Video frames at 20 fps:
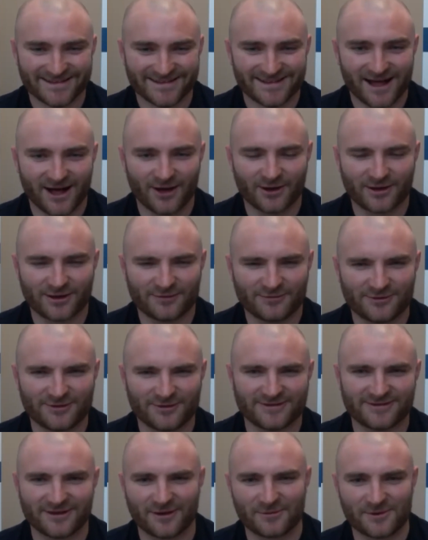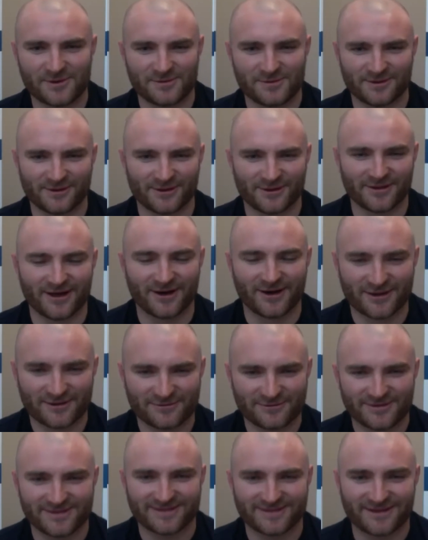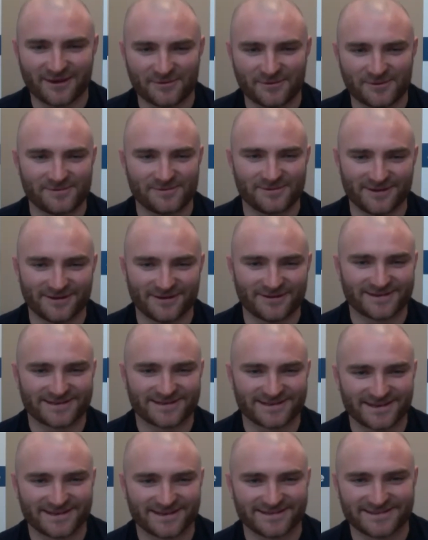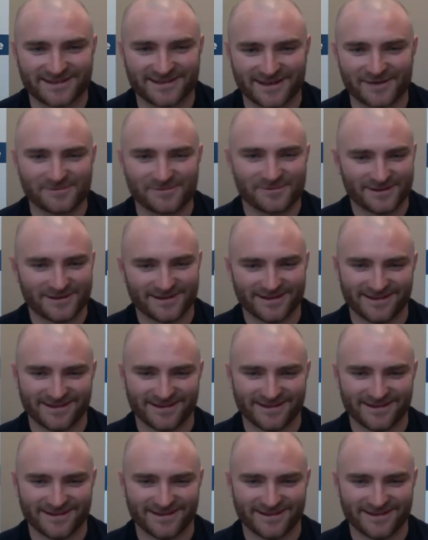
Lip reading: I'll give you the dummy, but not the sidestep.